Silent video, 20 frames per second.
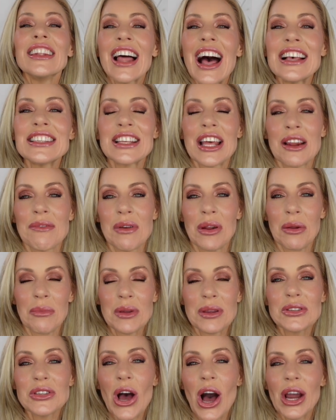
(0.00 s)
last item I'm gonna
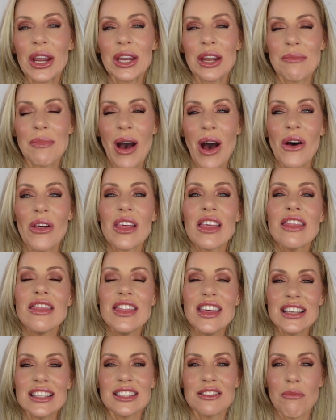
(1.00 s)
be talking about
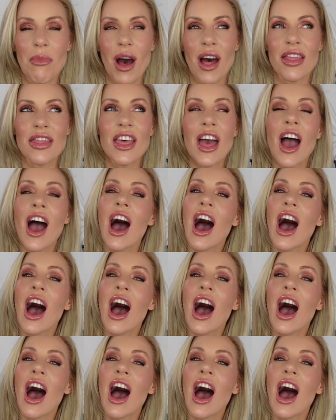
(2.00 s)
this month,